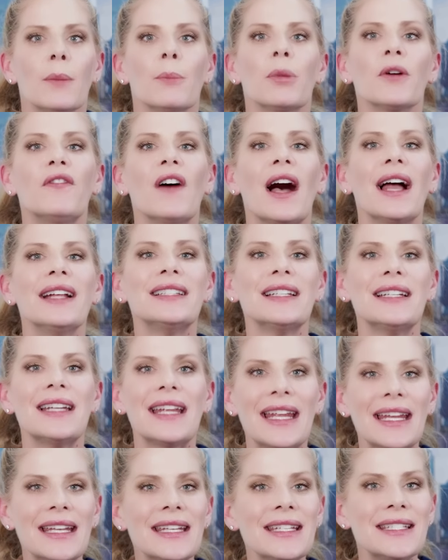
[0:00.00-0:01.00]
provides an
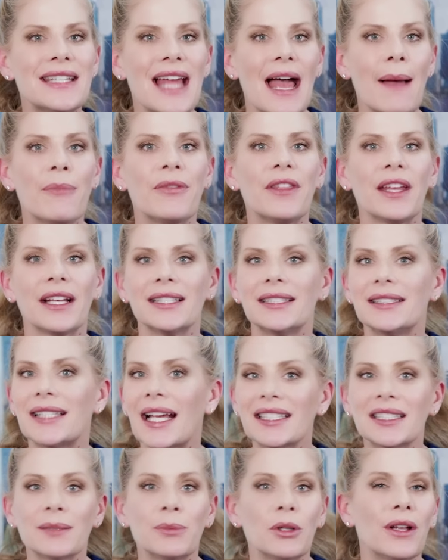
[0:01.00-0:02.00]
in-depth,
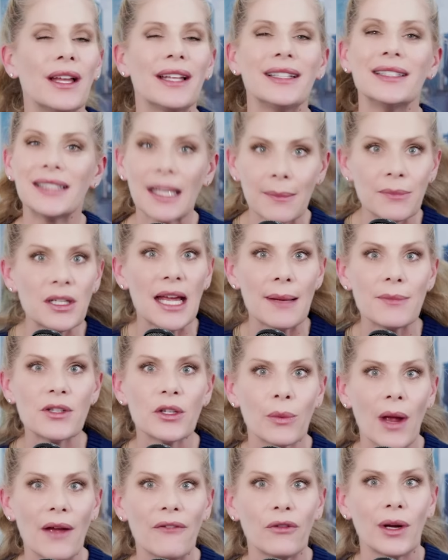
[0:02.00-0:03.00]
accessible, and sometimes
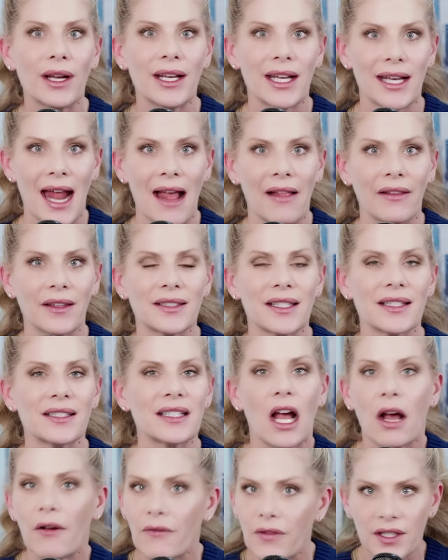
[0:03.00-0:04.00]
irreverent
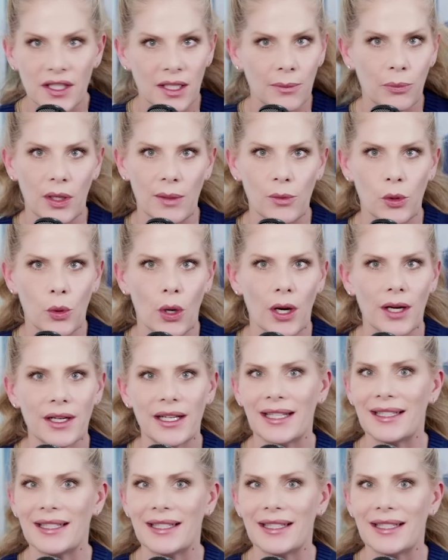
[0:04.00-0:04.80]
analysis of the Supreme Court,